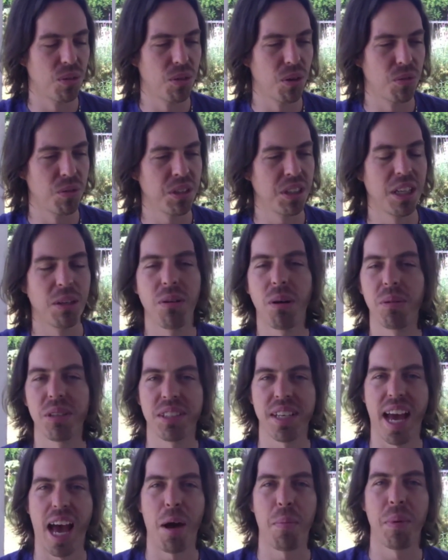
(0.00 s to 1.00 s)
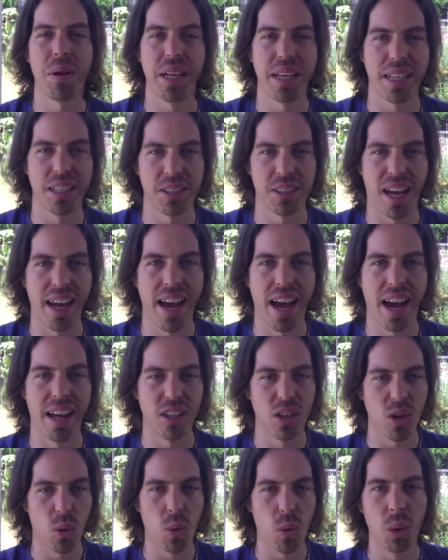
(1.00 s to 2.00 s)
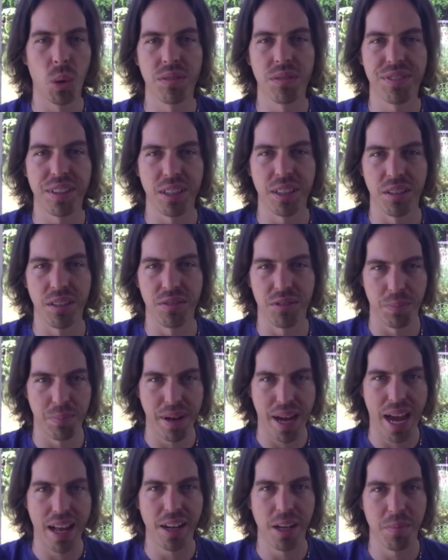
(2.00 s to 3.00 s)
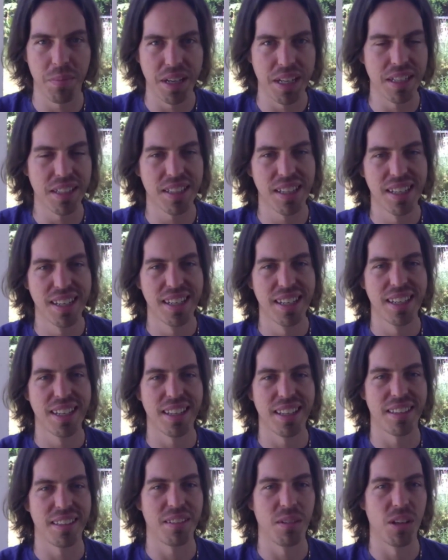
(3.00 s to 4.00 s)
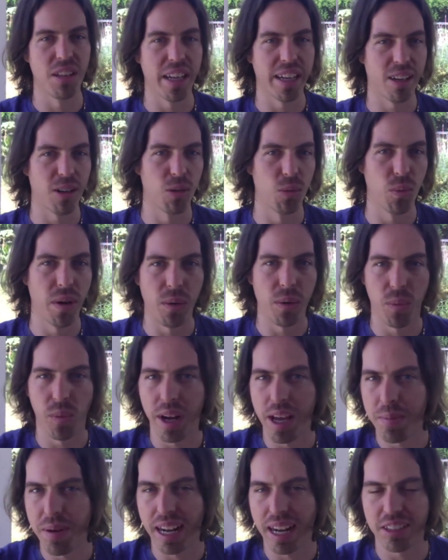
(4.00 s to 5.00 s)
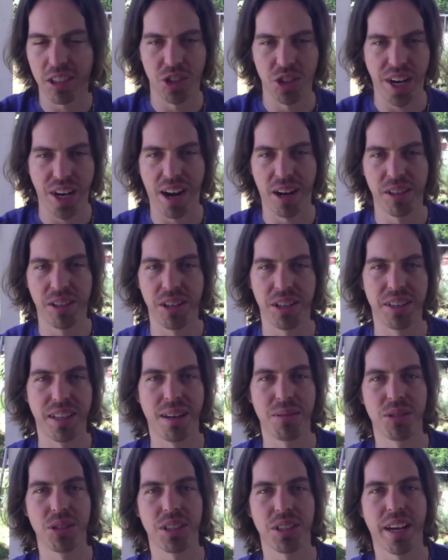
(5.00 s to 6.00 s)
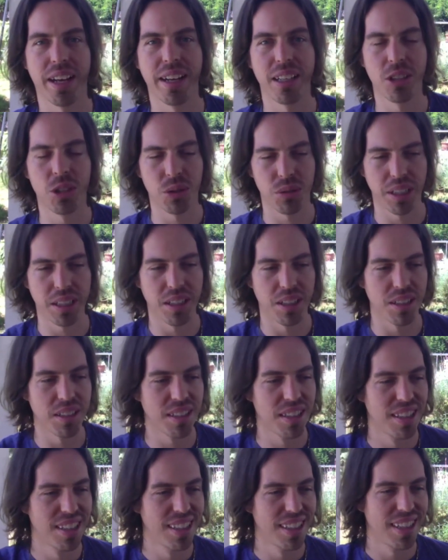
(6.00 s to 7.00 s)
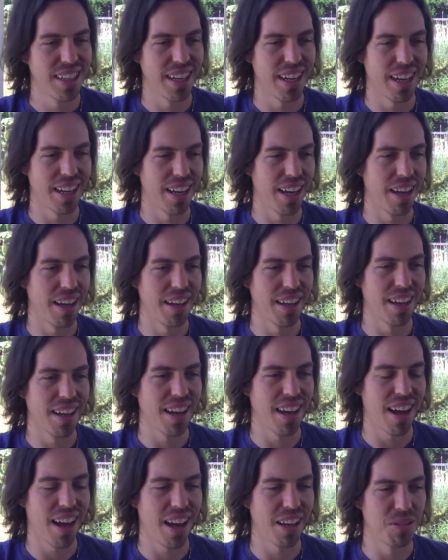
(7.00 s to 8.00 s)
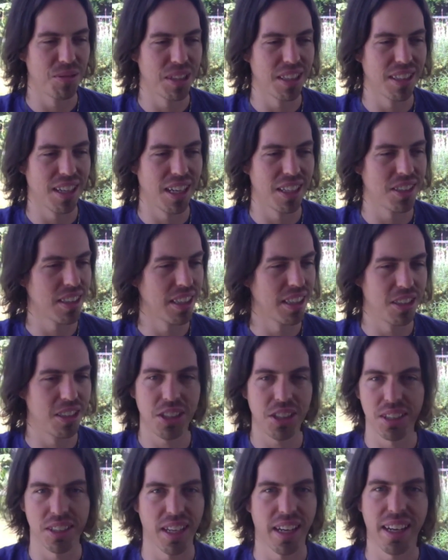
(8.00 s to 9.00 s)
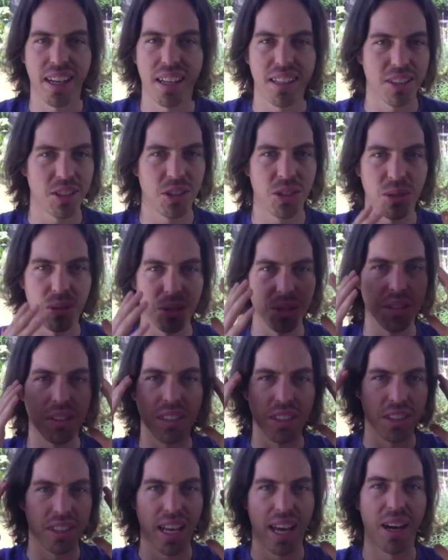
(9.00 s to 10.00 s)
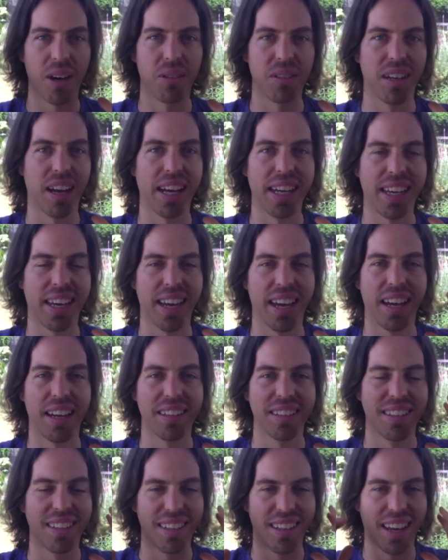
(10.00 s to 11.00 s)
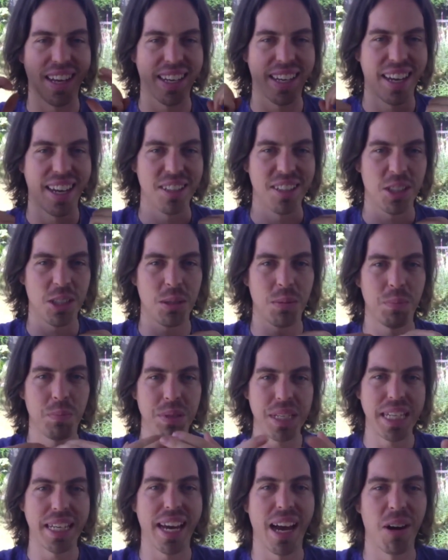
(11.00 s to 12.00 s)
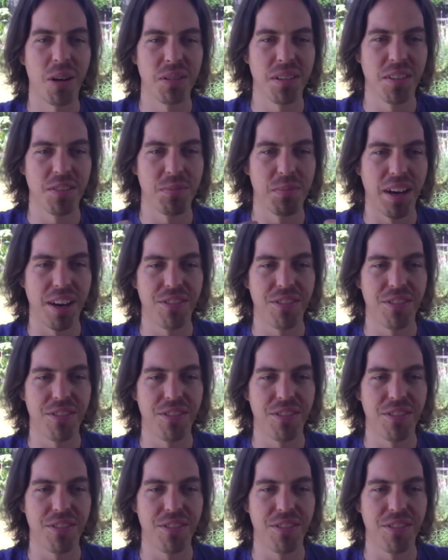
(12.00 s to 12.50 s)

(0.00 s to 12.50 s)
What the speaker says: really what was happening is I had old fear of abandonment that went way back to childhood that was getting triggered. And I realized, like, geez, I gotta sort this out. I can't speak out of my